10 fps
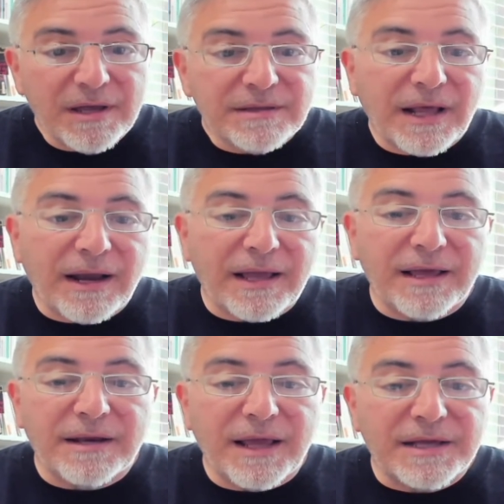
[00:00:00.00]
than I
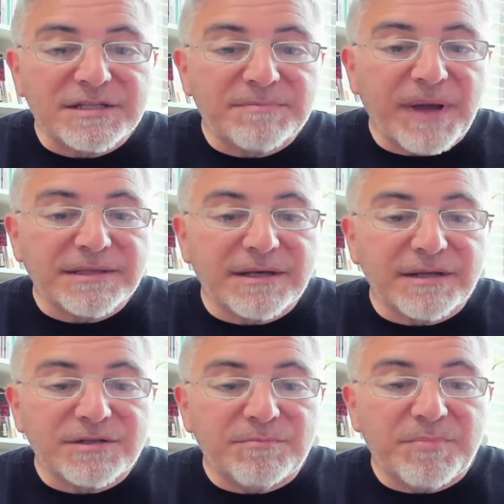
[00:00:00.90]
had expected
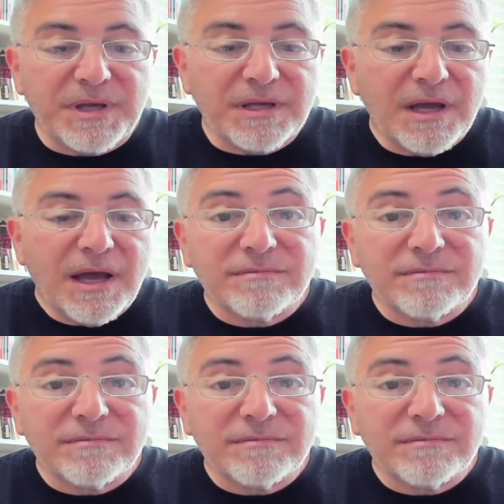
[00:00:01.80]
it to be.